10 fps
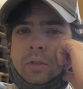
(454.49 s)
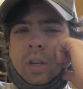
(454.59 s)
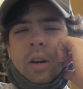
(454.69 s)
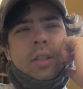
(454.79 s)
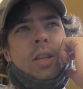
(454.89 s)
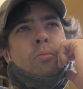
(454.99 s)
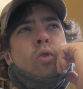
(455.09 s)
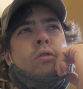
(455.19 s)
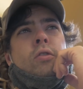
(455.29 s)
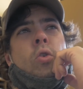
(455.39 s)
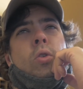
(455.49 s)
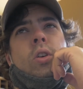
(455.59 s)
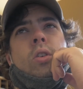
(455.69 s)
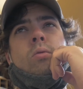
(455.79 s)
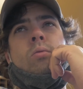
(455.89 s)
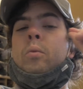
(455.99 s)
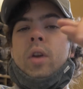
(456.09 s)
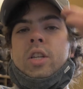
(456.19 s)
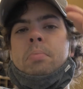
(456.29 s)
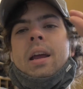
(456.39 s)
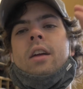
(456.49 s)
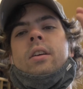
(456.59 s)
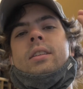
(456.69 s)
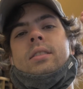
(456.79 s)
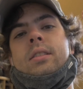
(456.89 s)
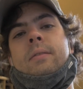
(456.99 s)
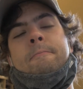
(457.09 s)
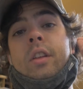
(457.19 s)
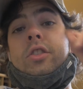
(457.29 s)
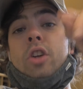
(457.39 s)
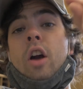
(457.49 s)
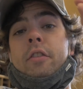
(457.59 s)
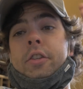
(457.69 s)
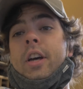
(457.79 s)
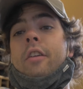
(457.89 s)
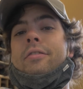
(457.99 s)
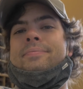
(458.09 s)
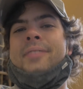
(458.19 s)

Did I already say portfolio? Rich parents, and starve yourself.